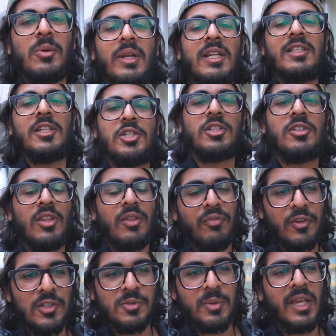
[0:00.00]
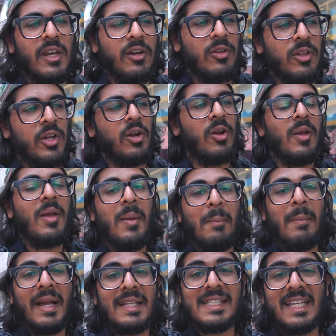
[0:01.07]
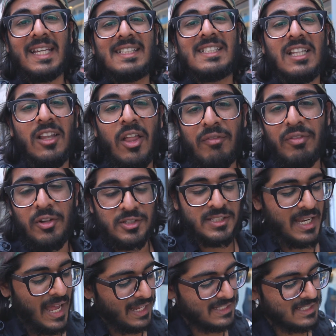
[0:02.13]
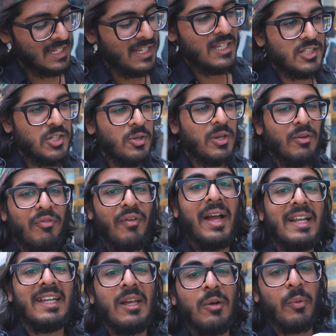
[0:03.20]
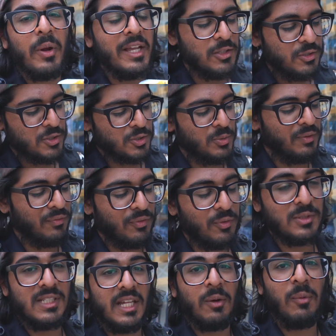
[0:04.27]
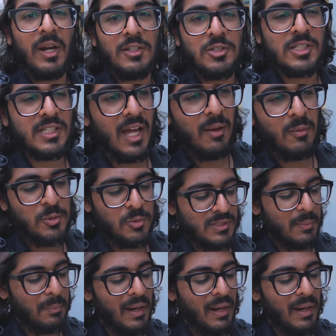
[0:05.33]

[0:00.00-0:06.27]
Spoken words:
So in addition to the foods we ate earlier, Mexicans love their snacks. So you can find a range of street foods like what I just got, which was a